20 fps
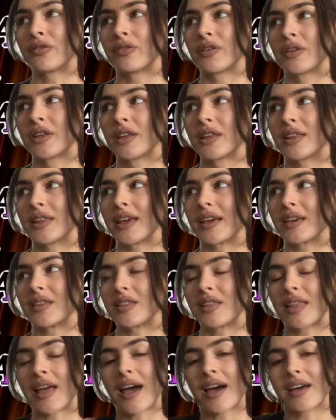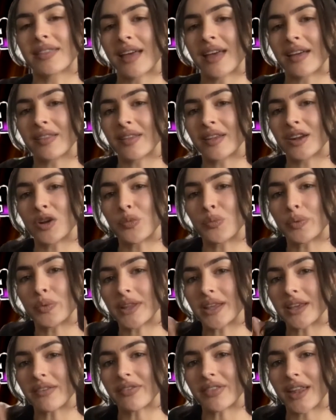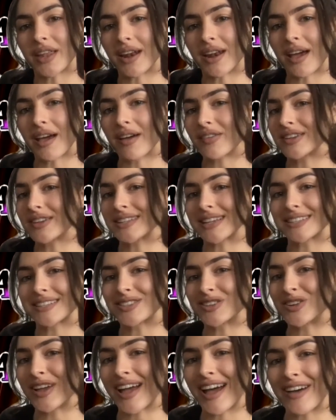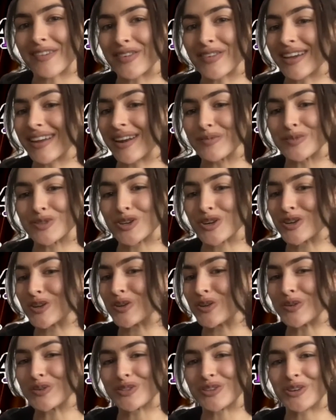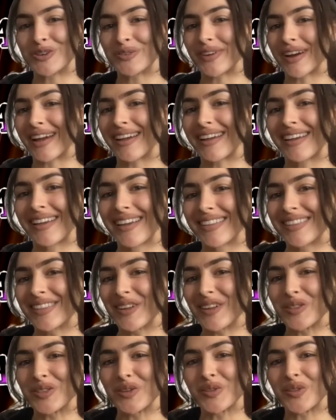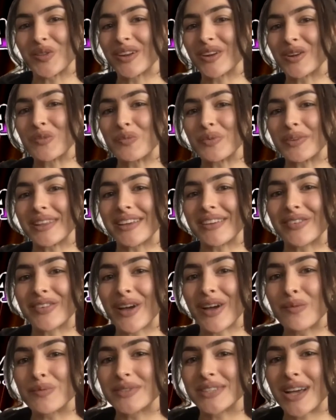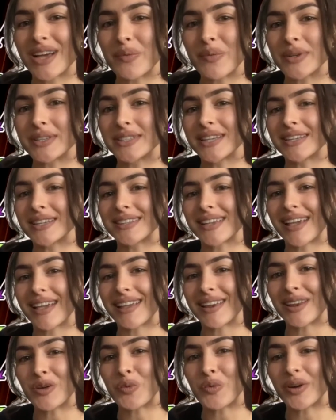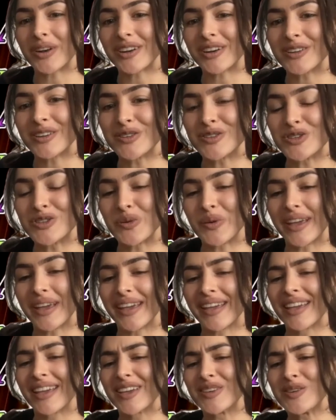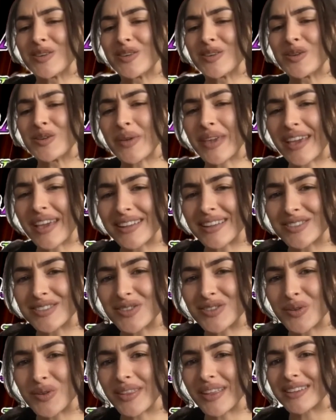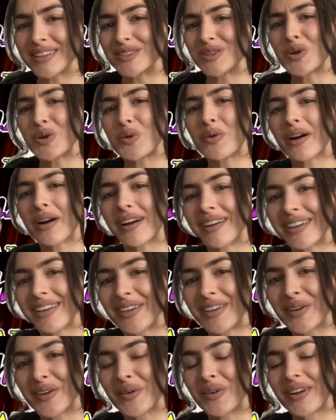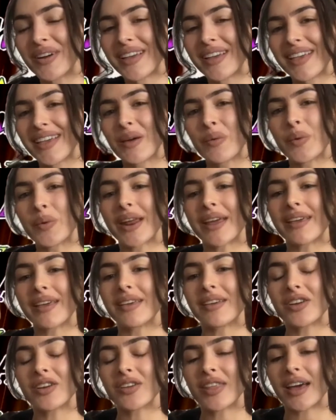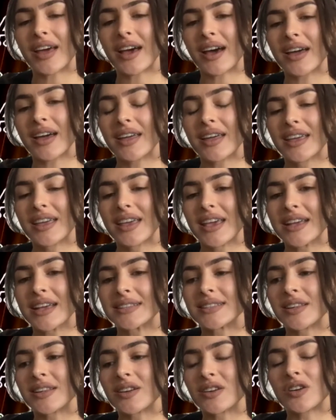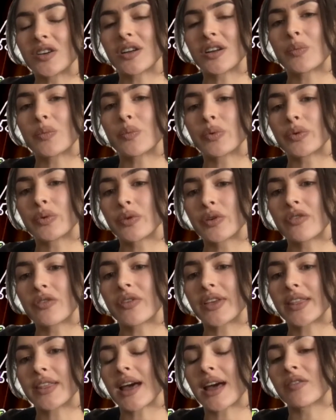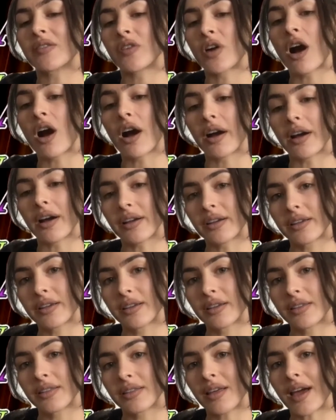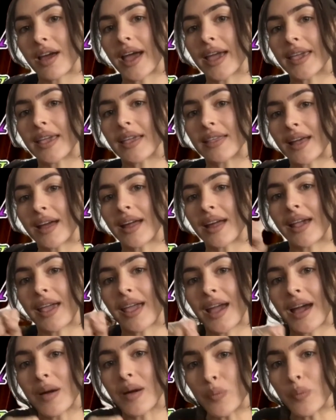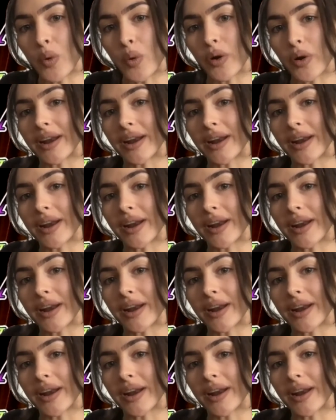like that little belief that I have, because I still have it, and I'm sure you do too, right? the little belief comes up and says, Katie, what are you doing? You can't do this. Who are you? And when I hear that, it's literally proving that wrong, that I am more and I